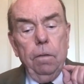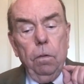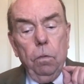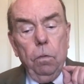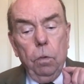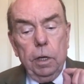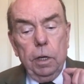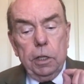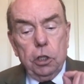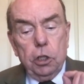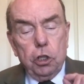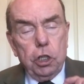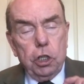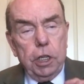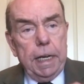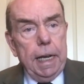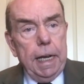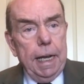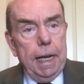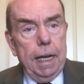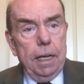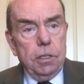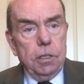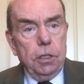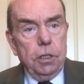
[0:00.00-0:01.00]
what she
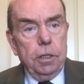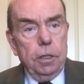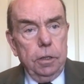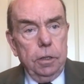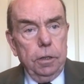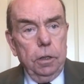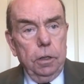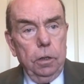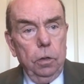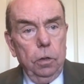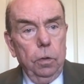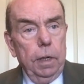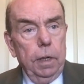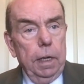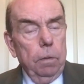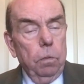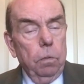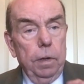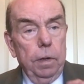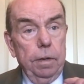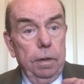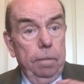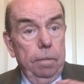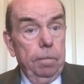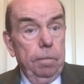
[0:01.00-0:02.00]
has to do,
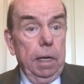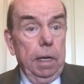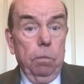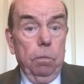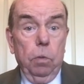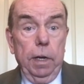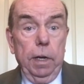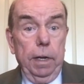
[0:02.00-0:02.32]
and